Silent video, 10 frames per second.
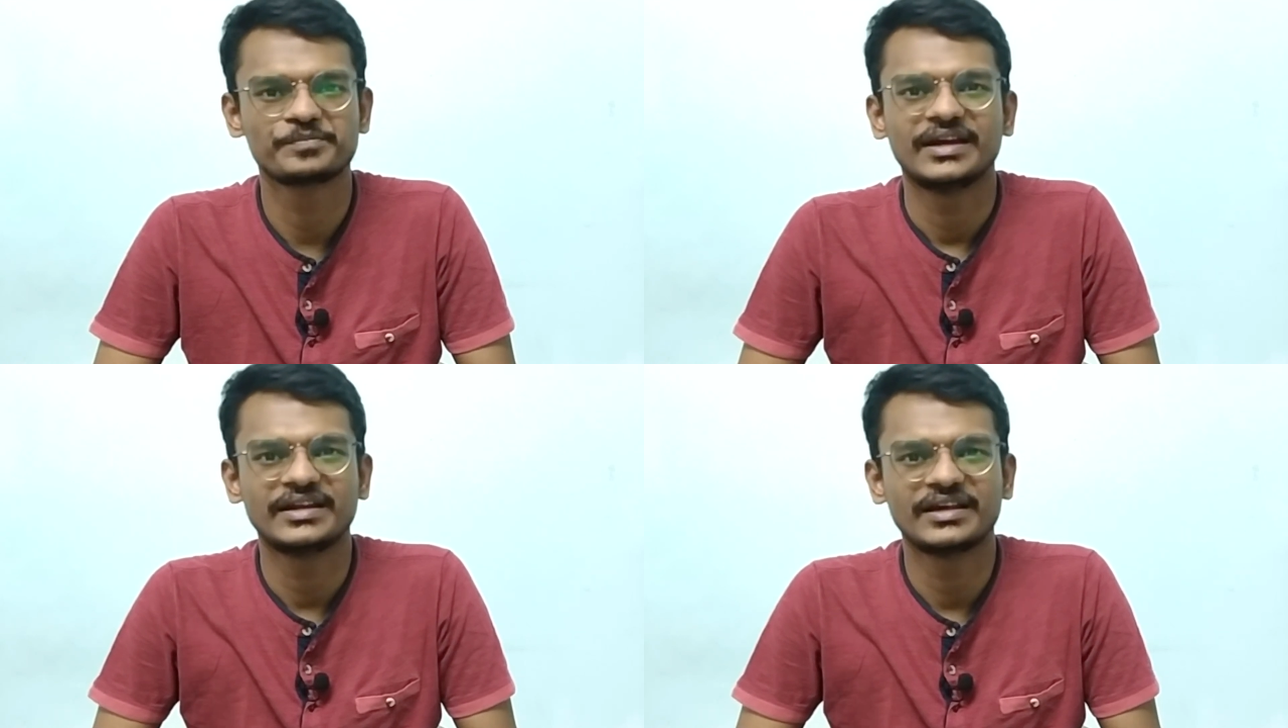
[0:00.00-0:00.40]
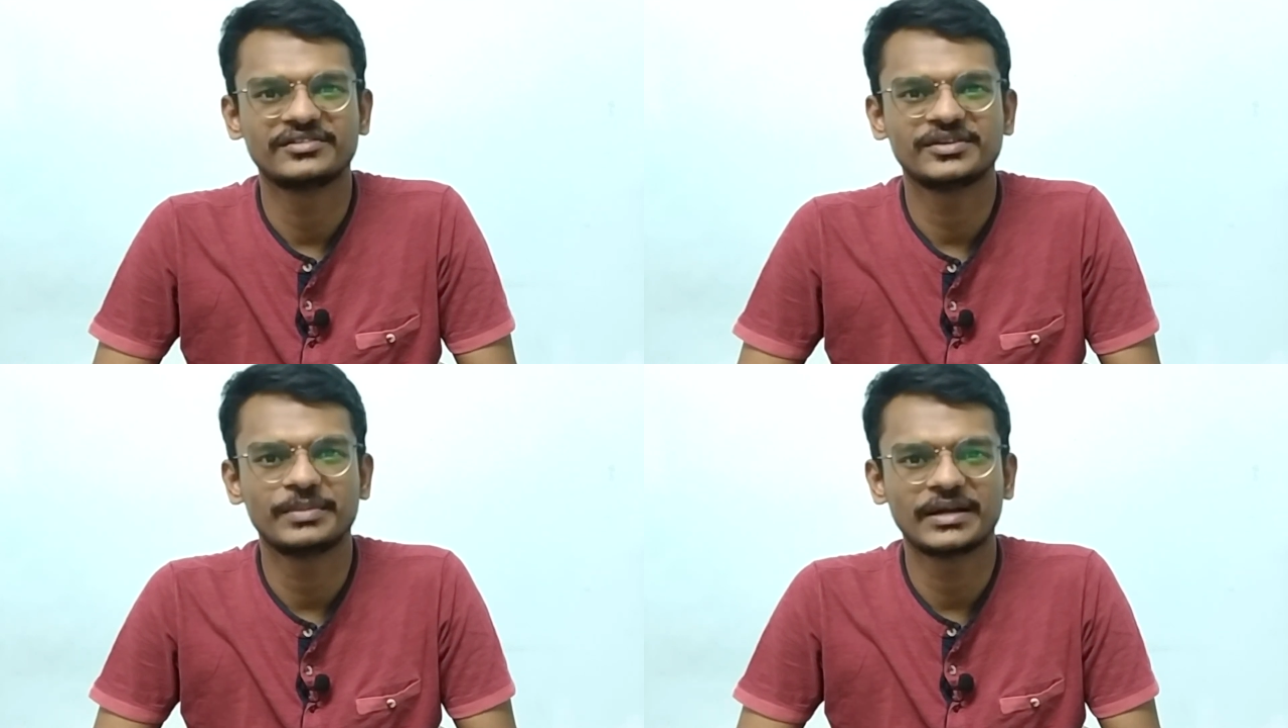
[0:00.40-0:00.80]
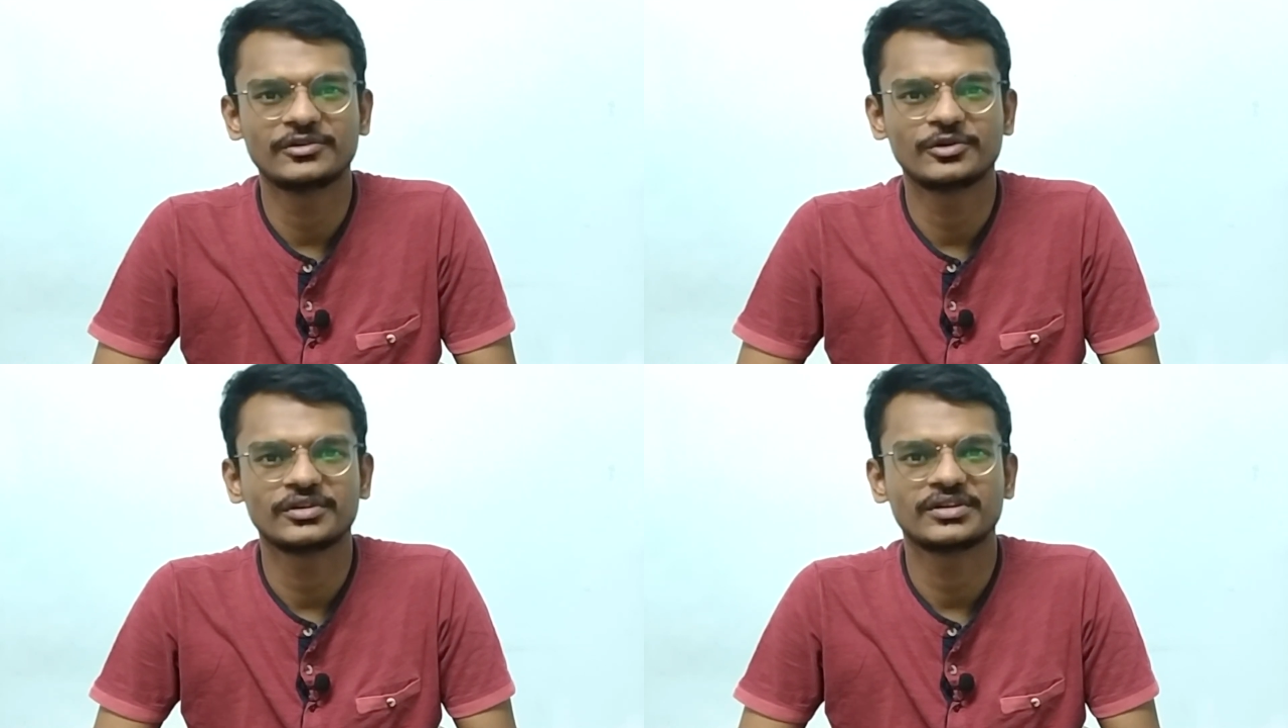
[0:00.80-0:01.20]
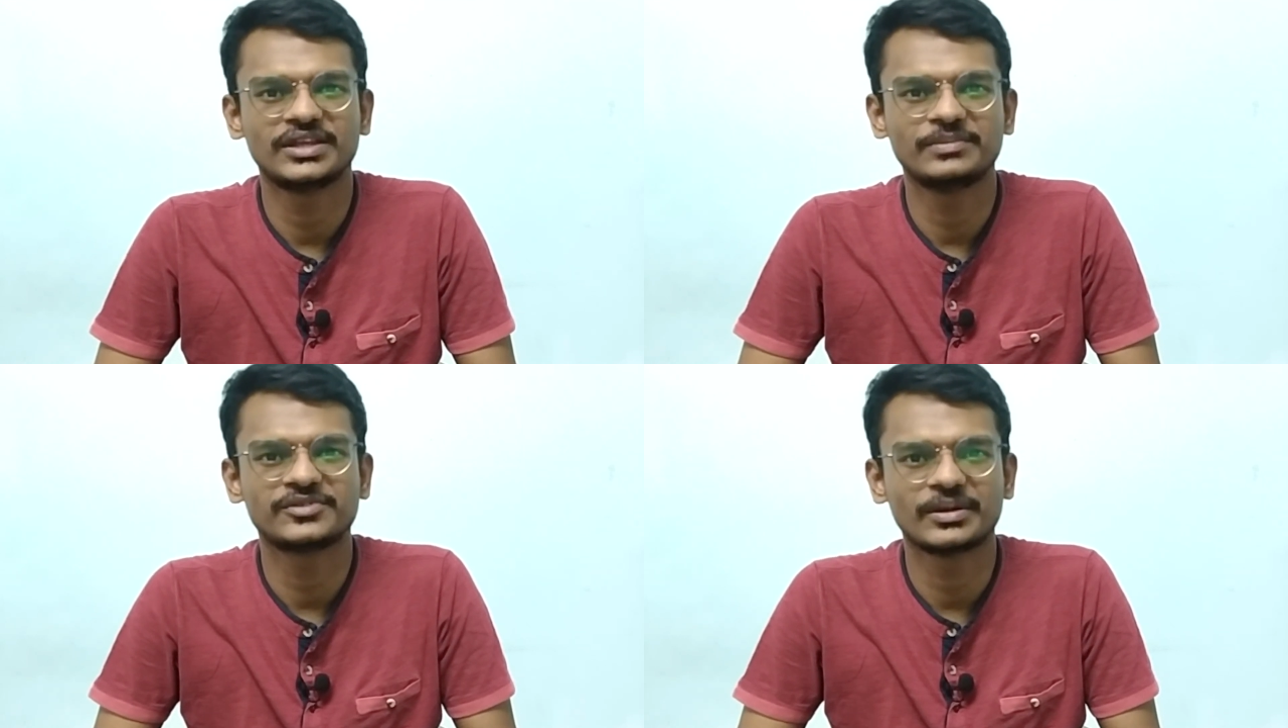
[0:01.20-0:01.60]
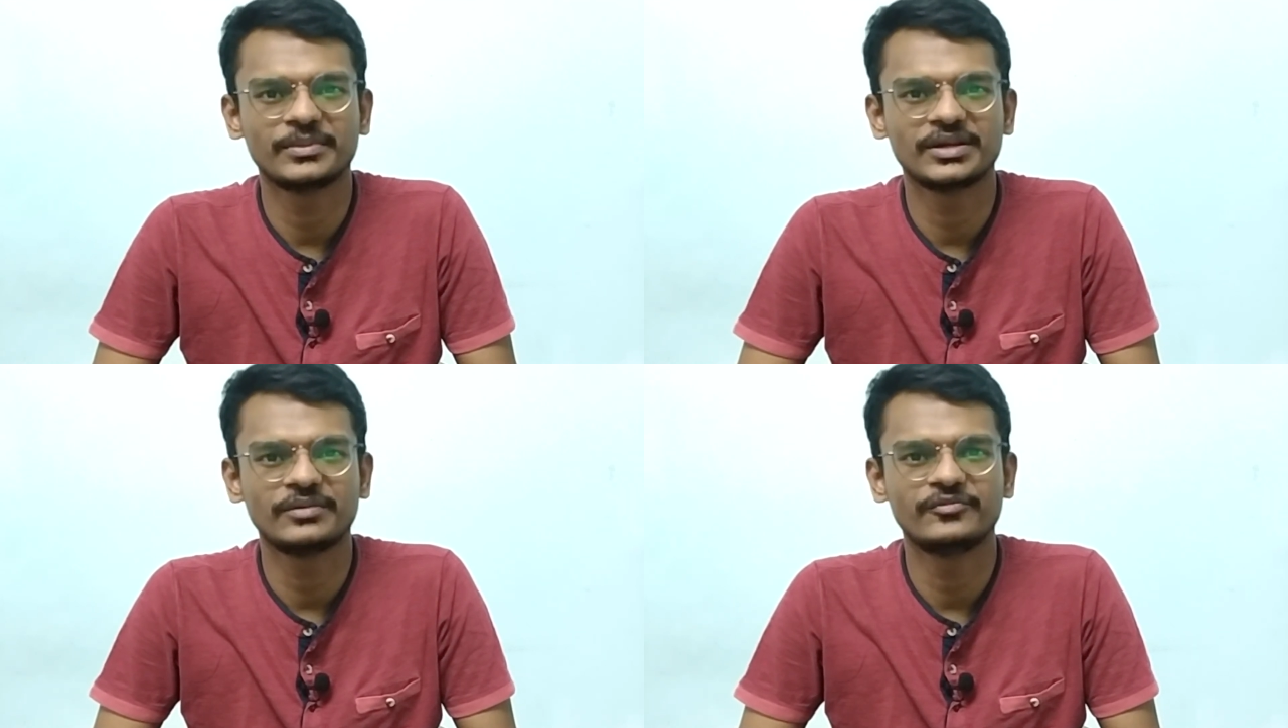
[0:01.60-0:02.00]
and IISc Bangalore keeps
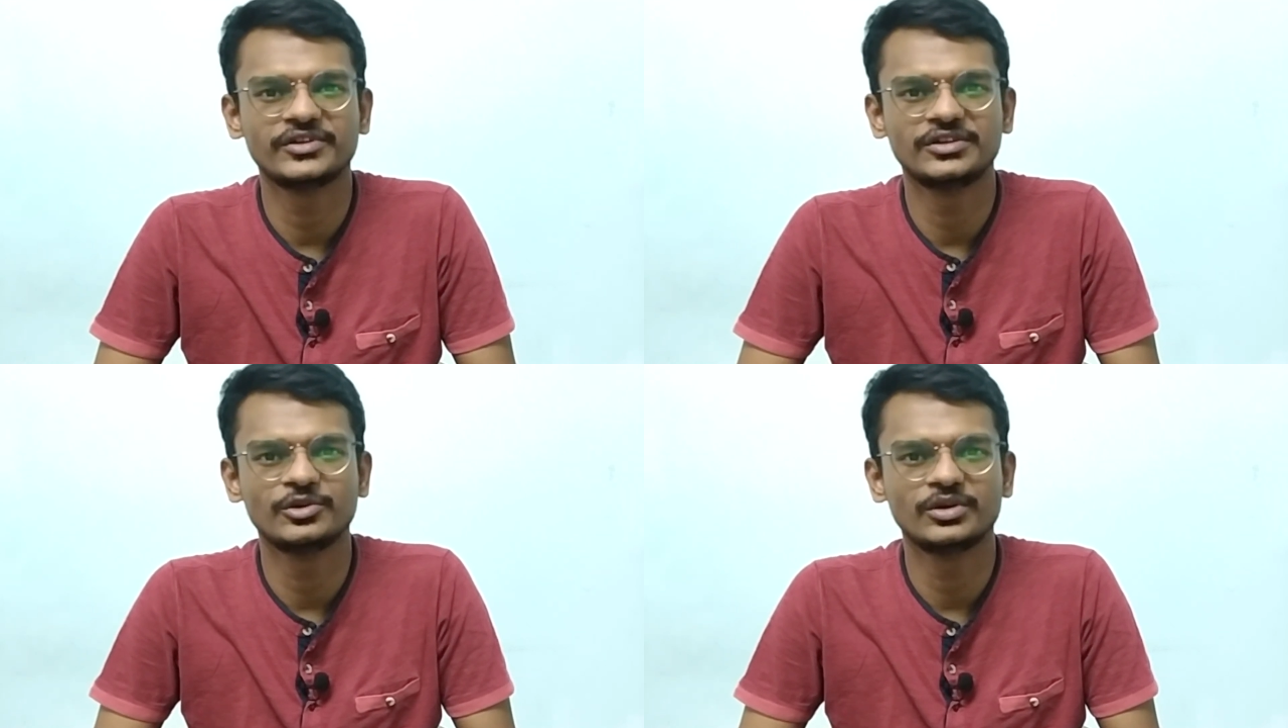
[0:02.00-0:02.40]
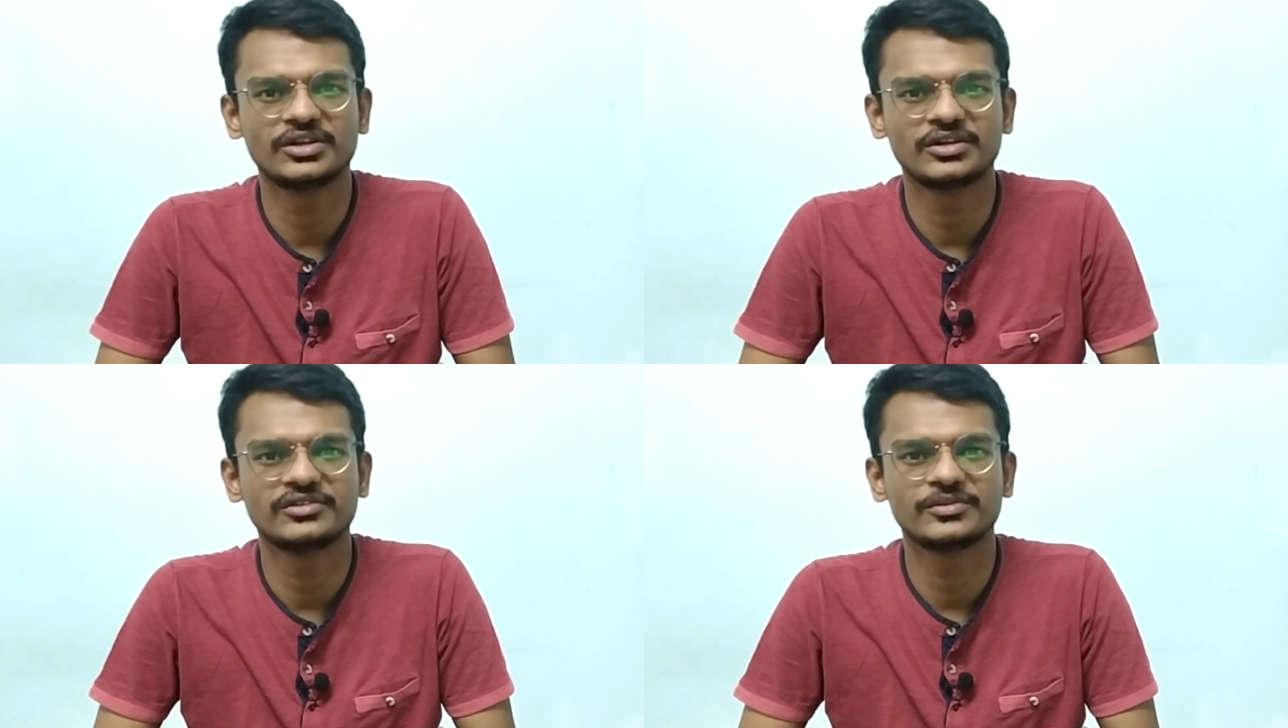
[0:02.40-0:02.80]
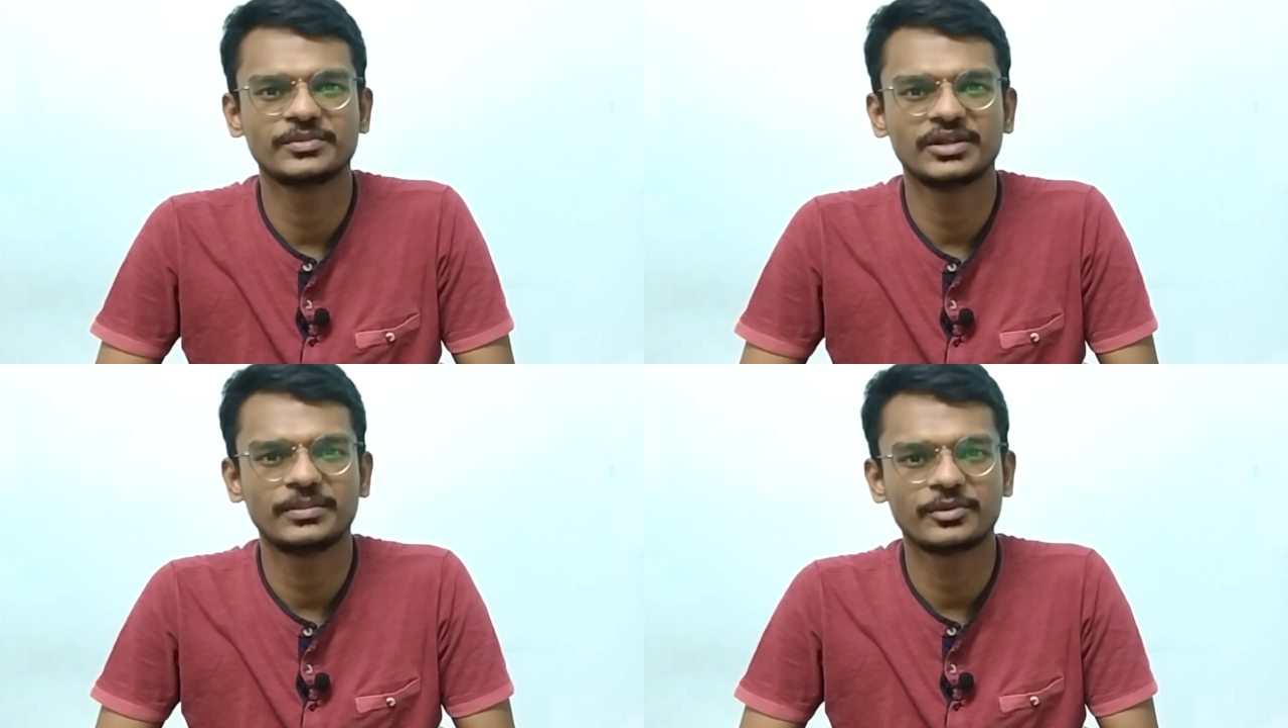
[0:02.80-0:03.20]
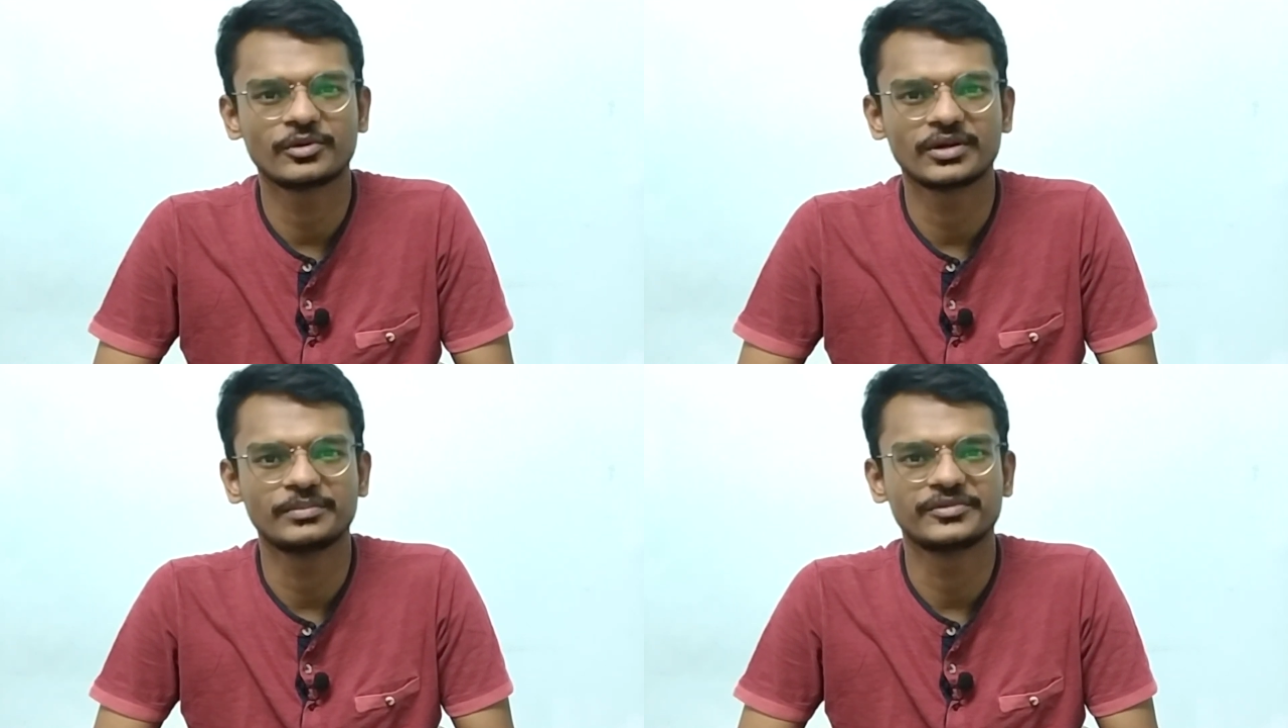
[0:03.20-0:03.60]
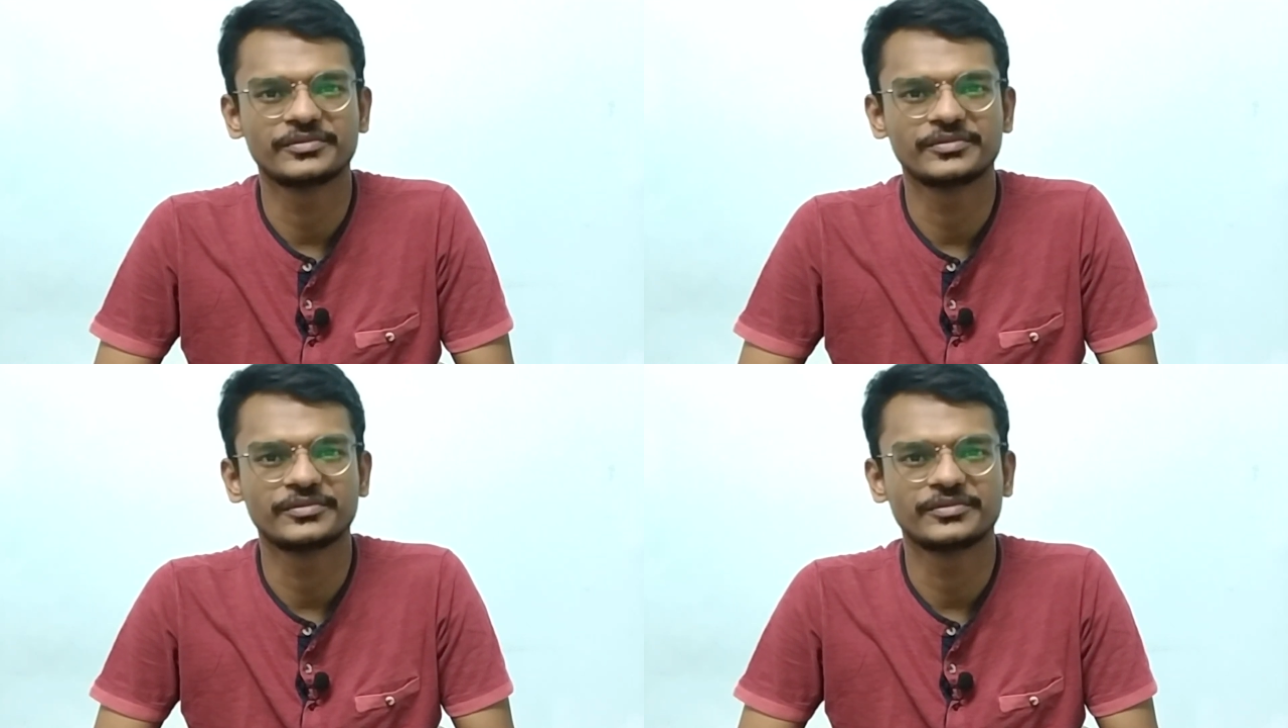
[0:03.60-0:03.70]
coming up with new interdisciplinary programs.